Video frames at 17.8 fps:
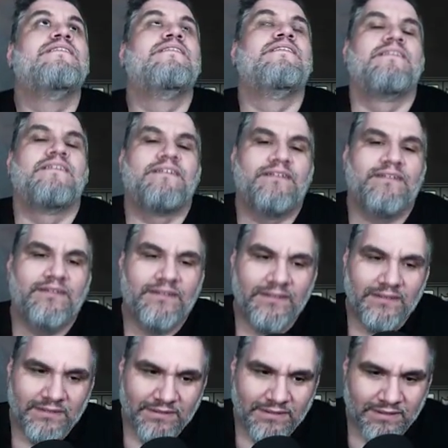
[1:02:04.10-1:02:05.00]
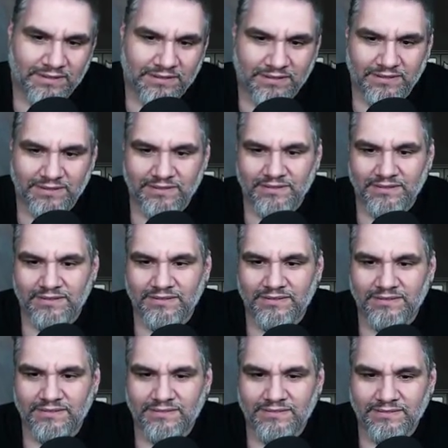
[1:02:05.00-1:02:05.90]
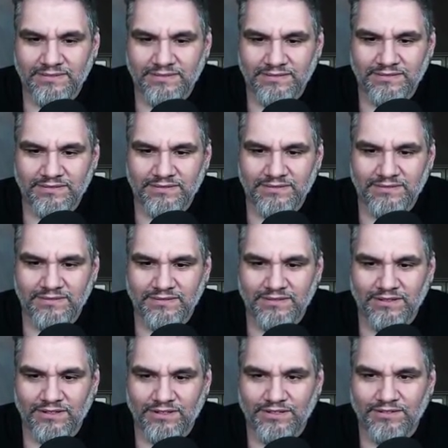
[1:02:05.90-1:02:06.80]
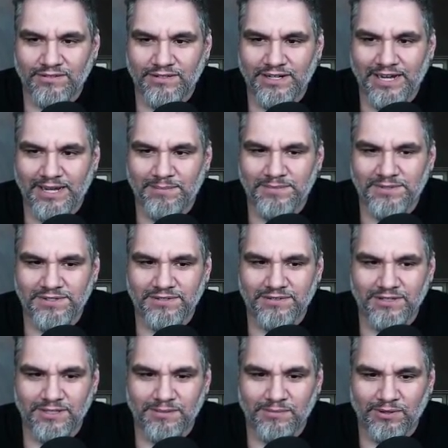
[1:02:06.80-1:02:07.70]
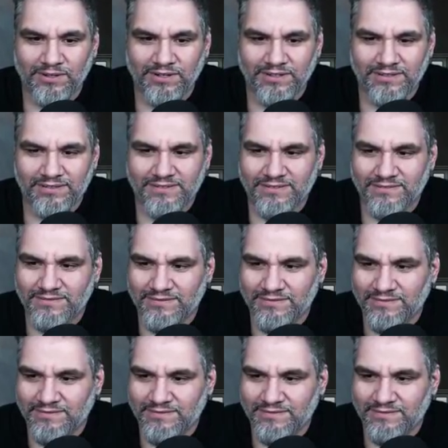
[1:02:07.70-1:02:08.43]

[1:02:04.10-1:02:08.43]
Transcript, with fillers: Okay, well that's unbeatable. All three games in a row, boys.